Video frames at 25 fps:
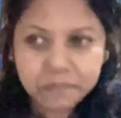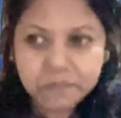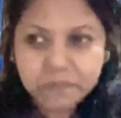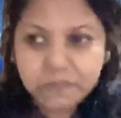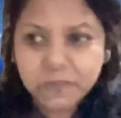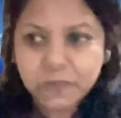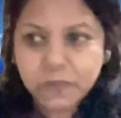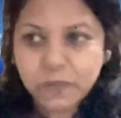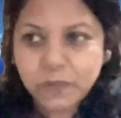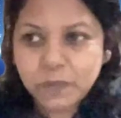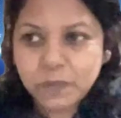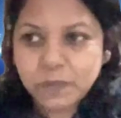
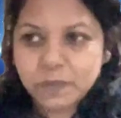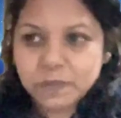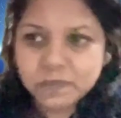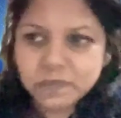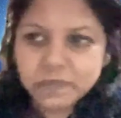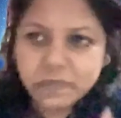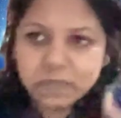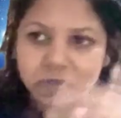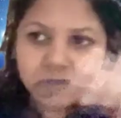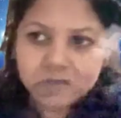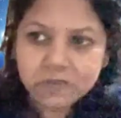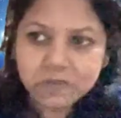
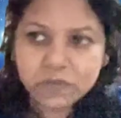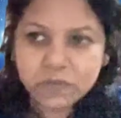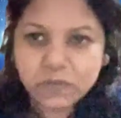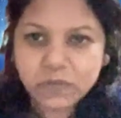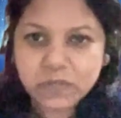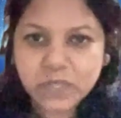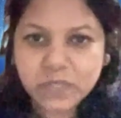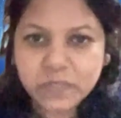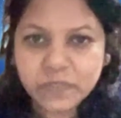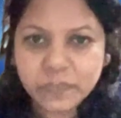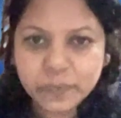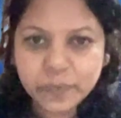so
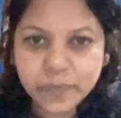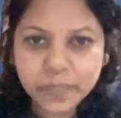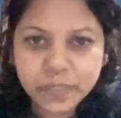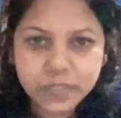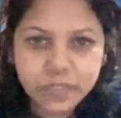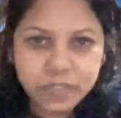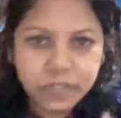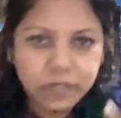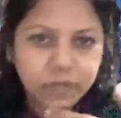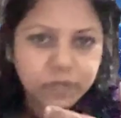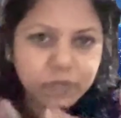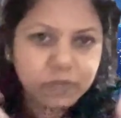the
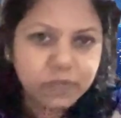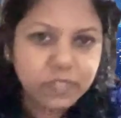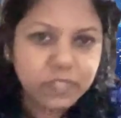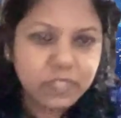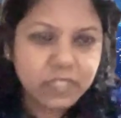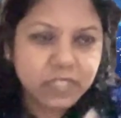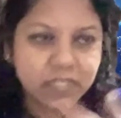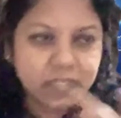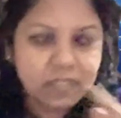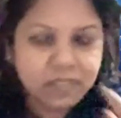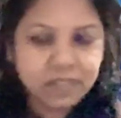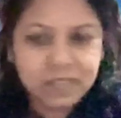information goes
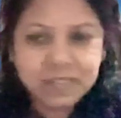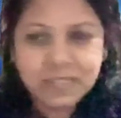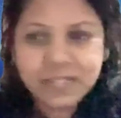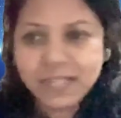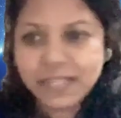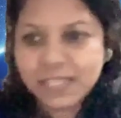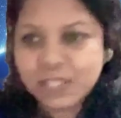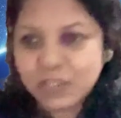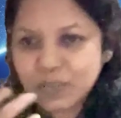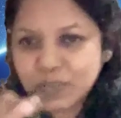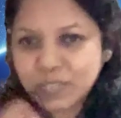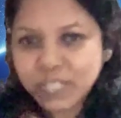in, it's
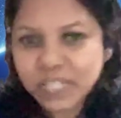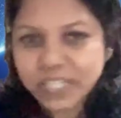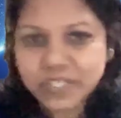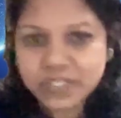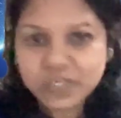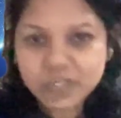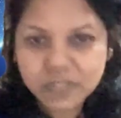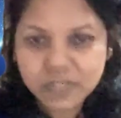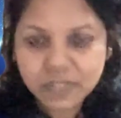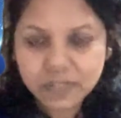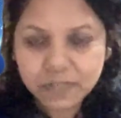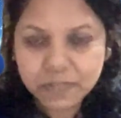like you
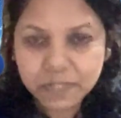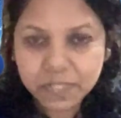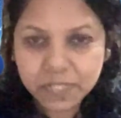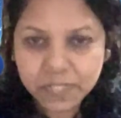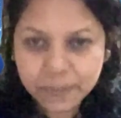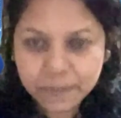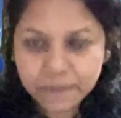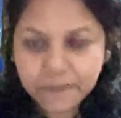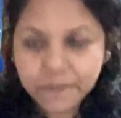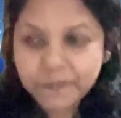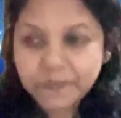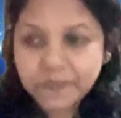digest
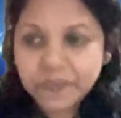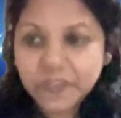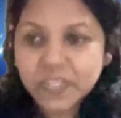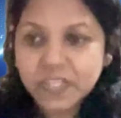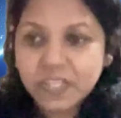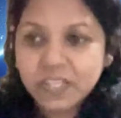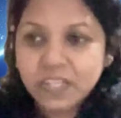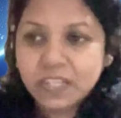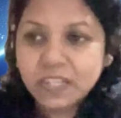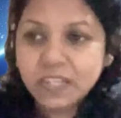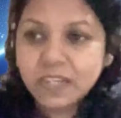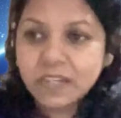something.
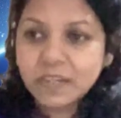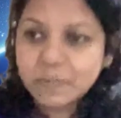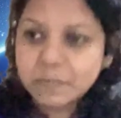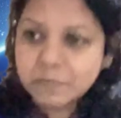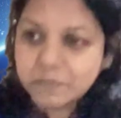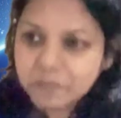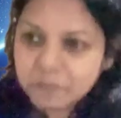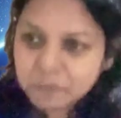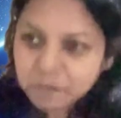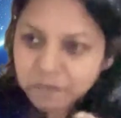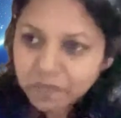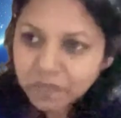
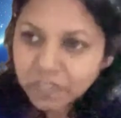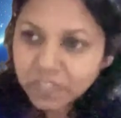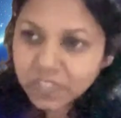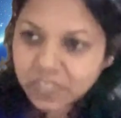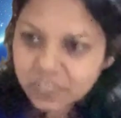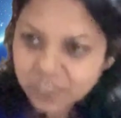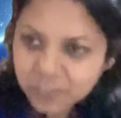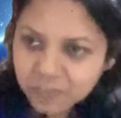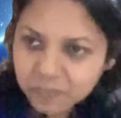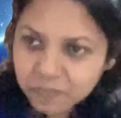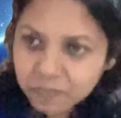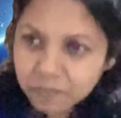
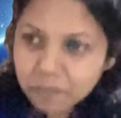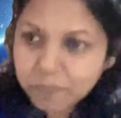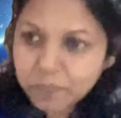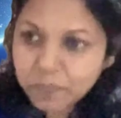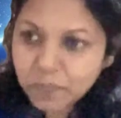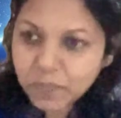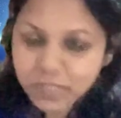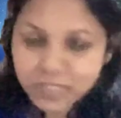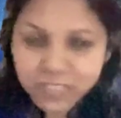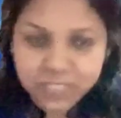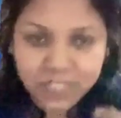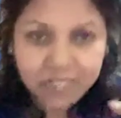There's
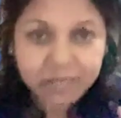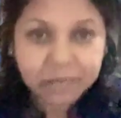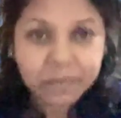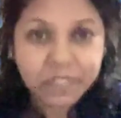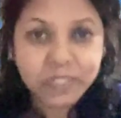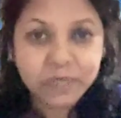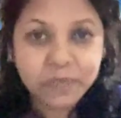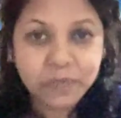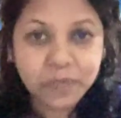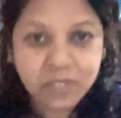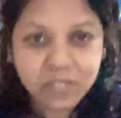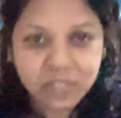processing
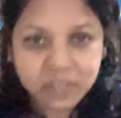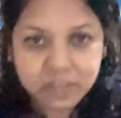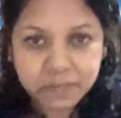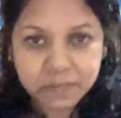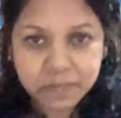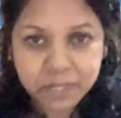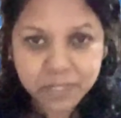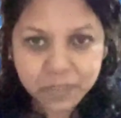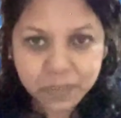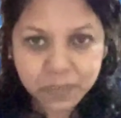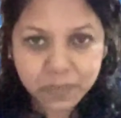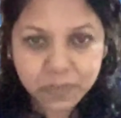
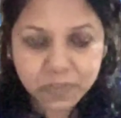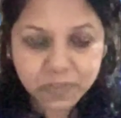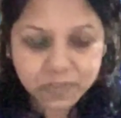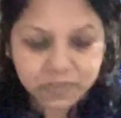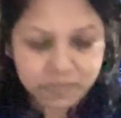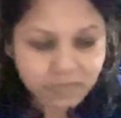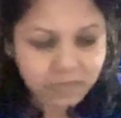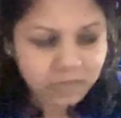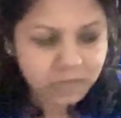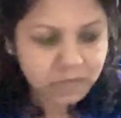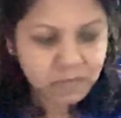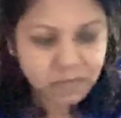
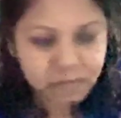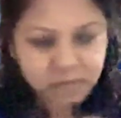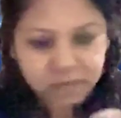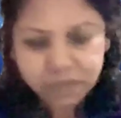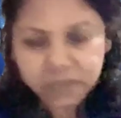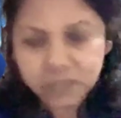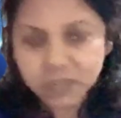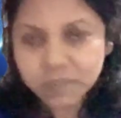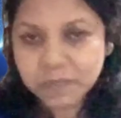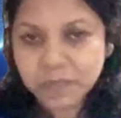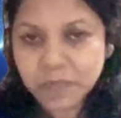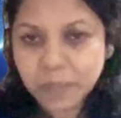
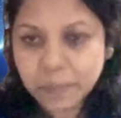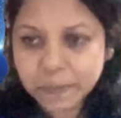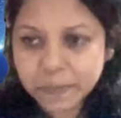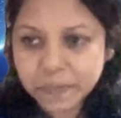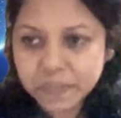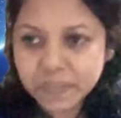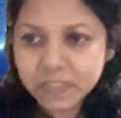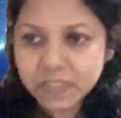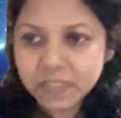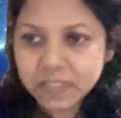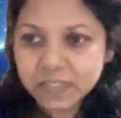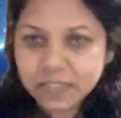metabolism
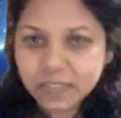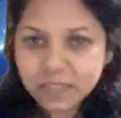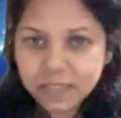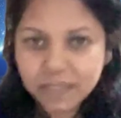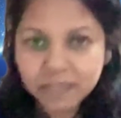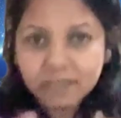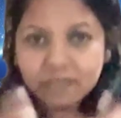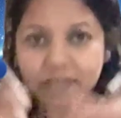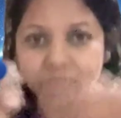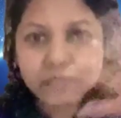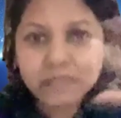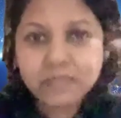happens, and
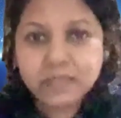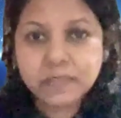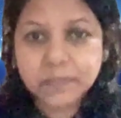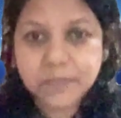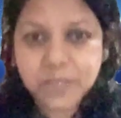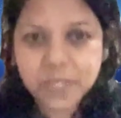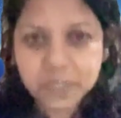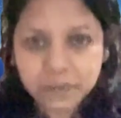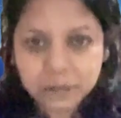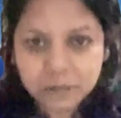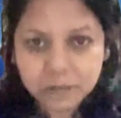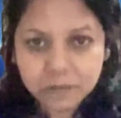then
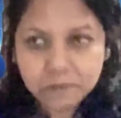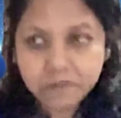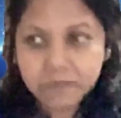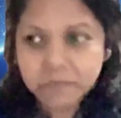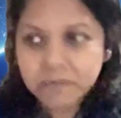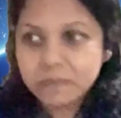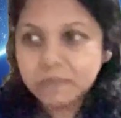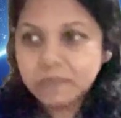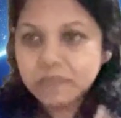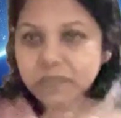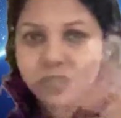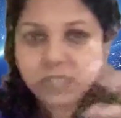something,
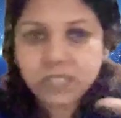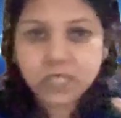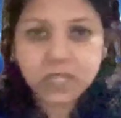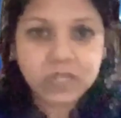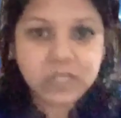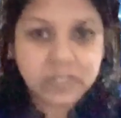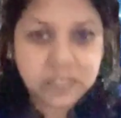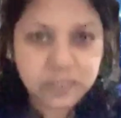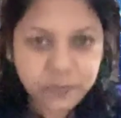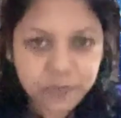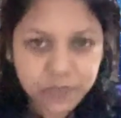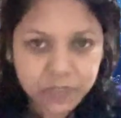
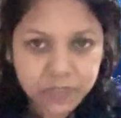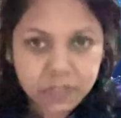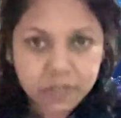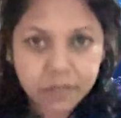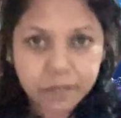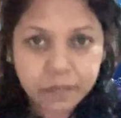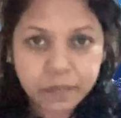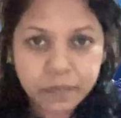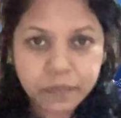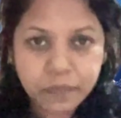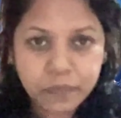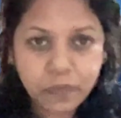stars, for
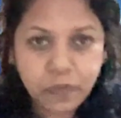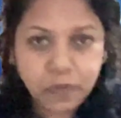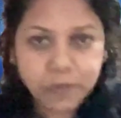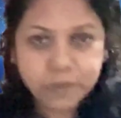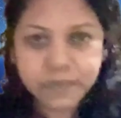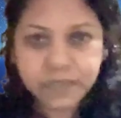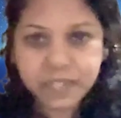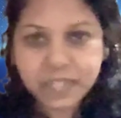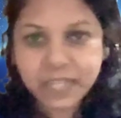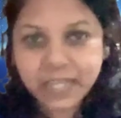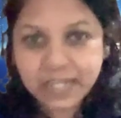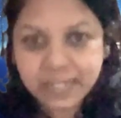example,
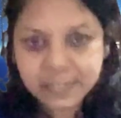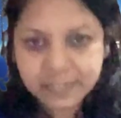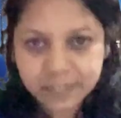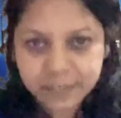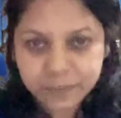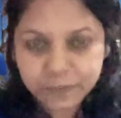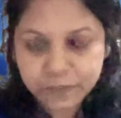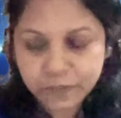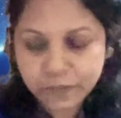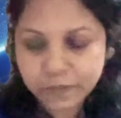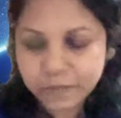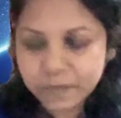form, the
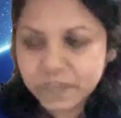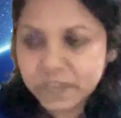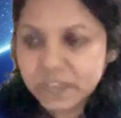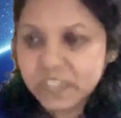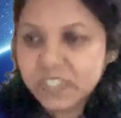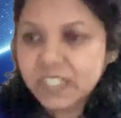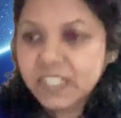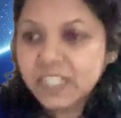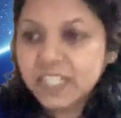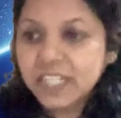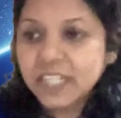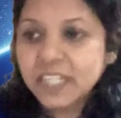galaxy forms.
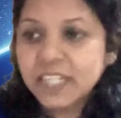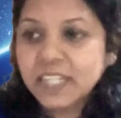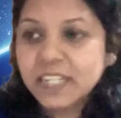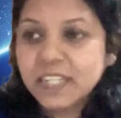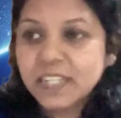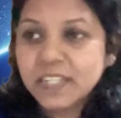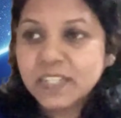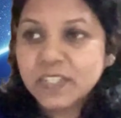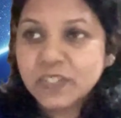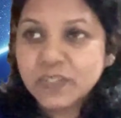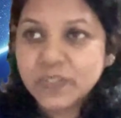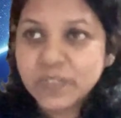
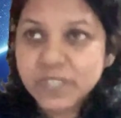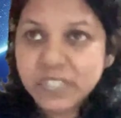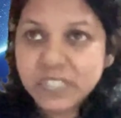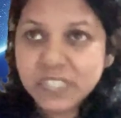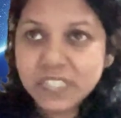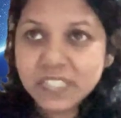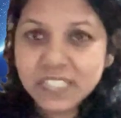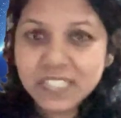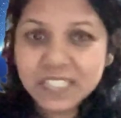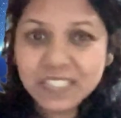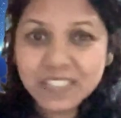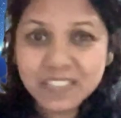So if you
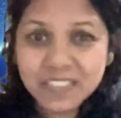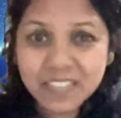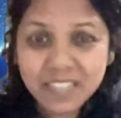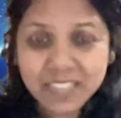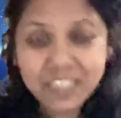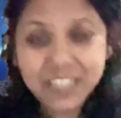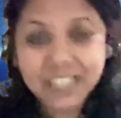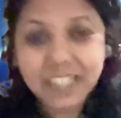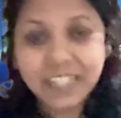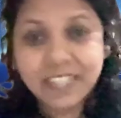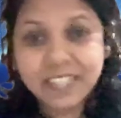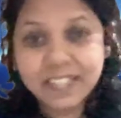consider
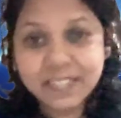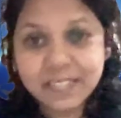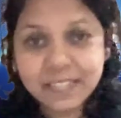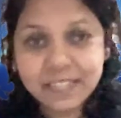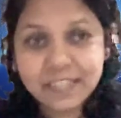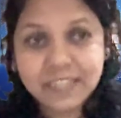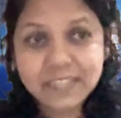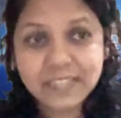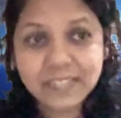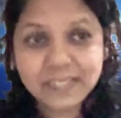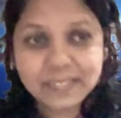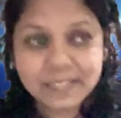nothing in
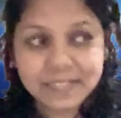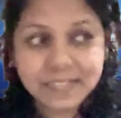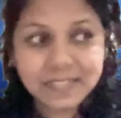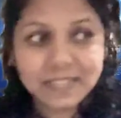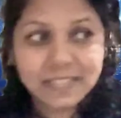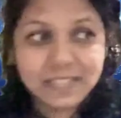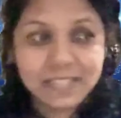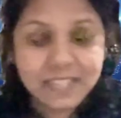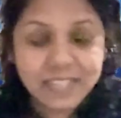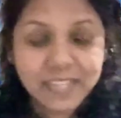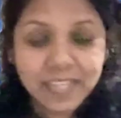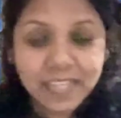that
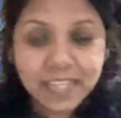sense,